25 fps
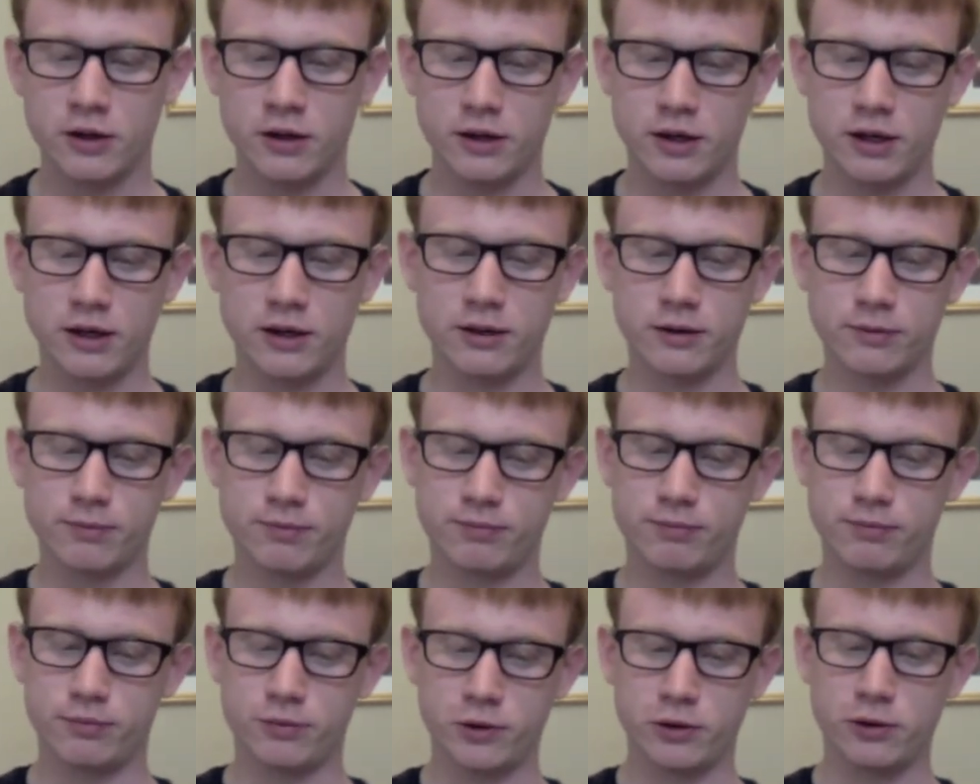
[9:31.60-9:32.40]
de
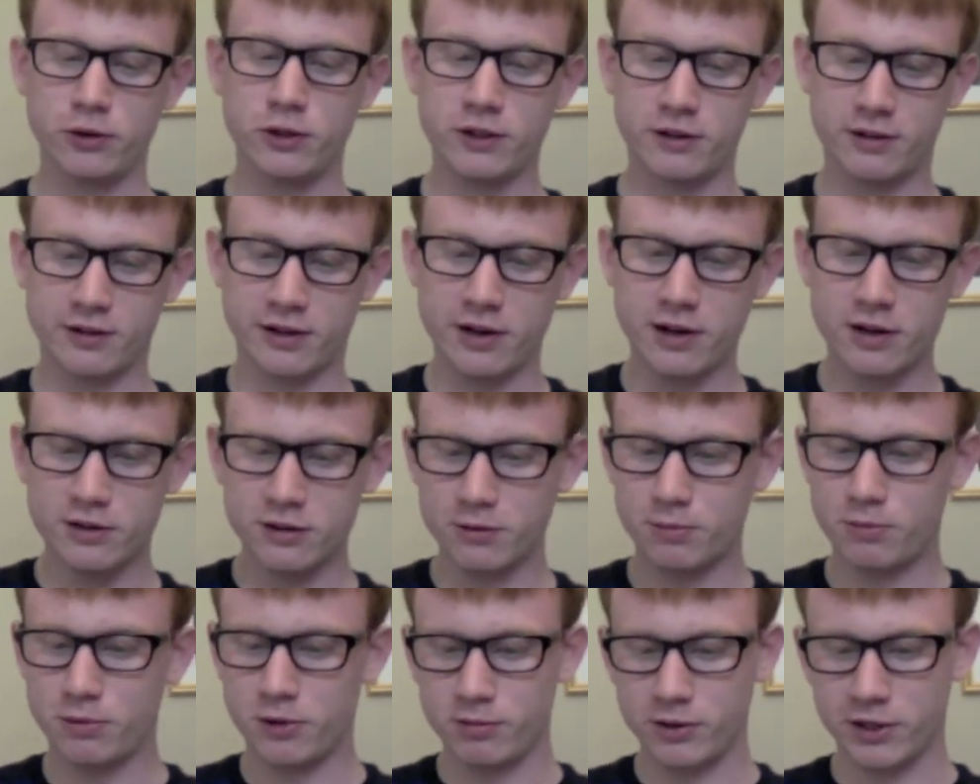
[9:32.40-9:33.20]

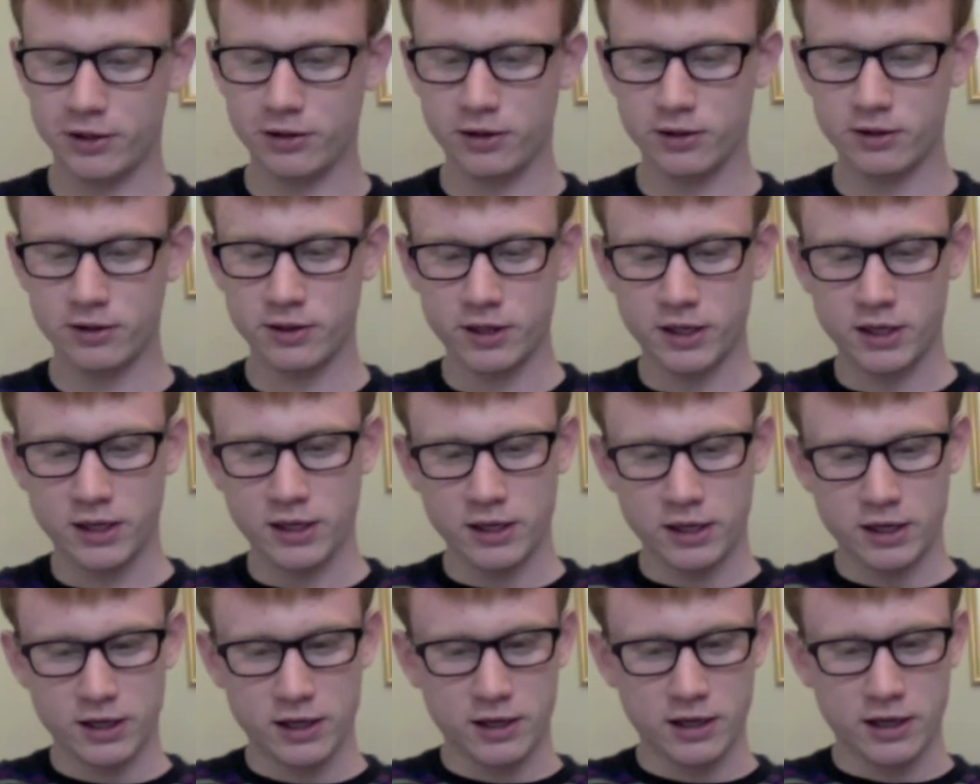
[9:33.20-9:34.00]
théâtre, probably not,
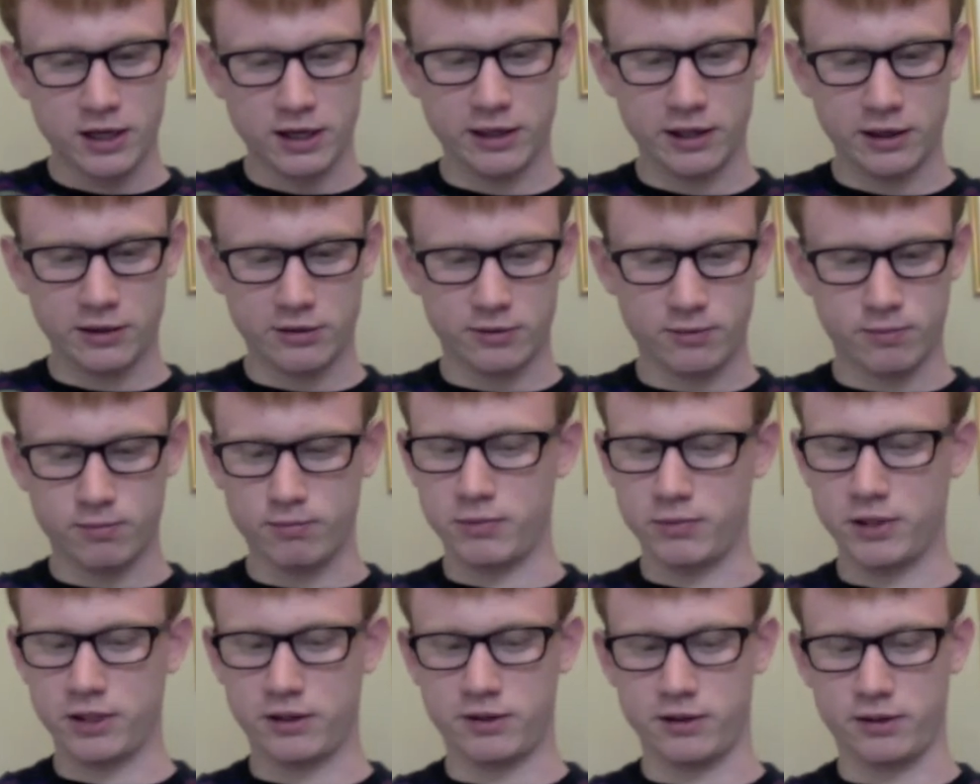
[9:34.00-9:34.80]
and that's
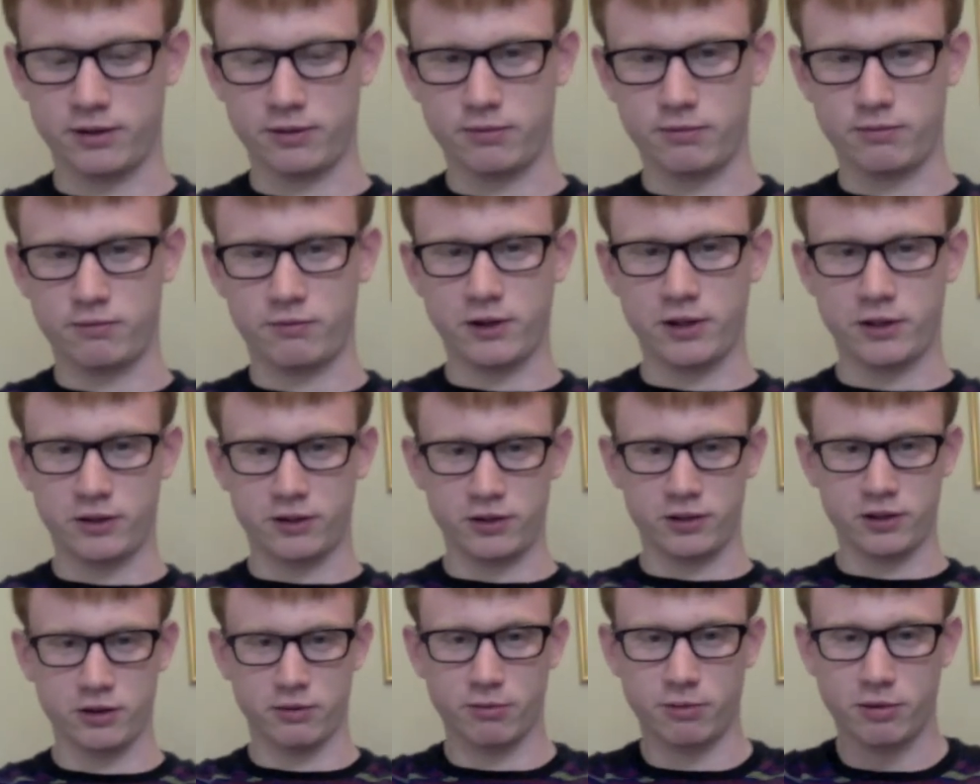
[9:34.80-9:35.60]
mixing French
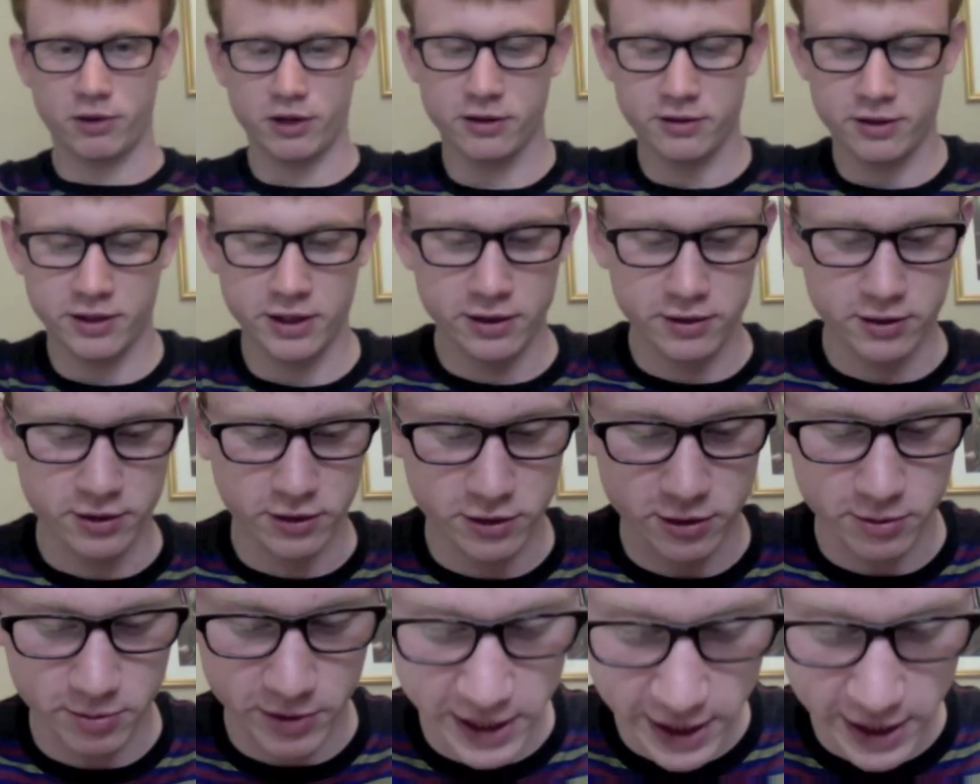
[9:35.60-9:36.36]
and German pronunciation because I'm an